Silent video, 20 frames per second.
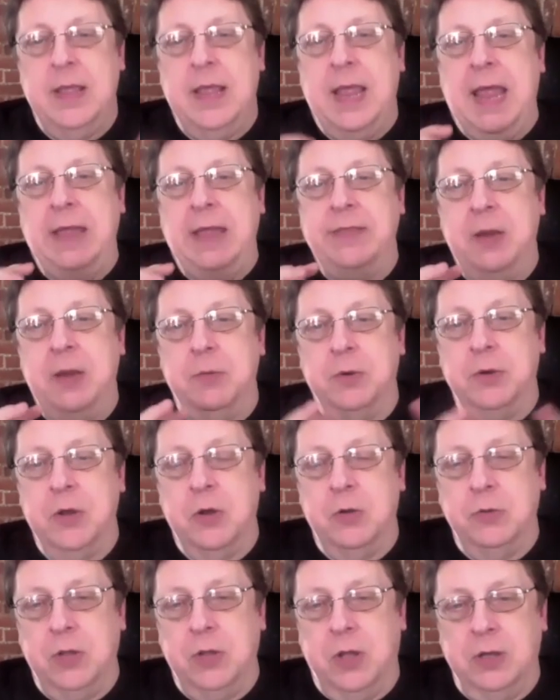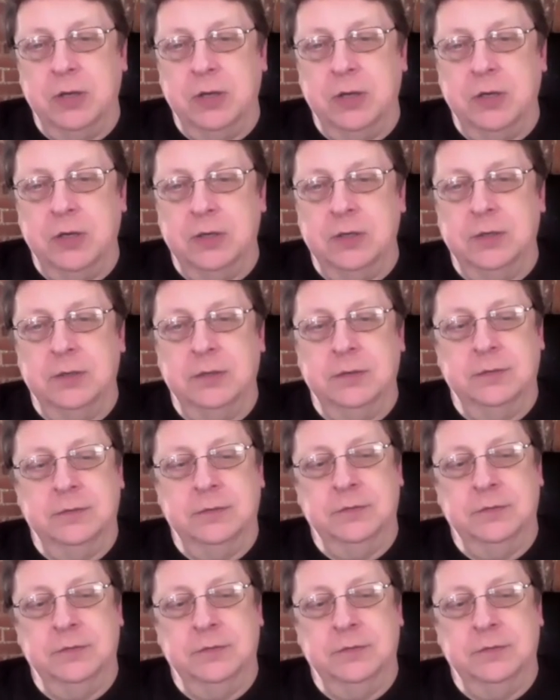and they were no longer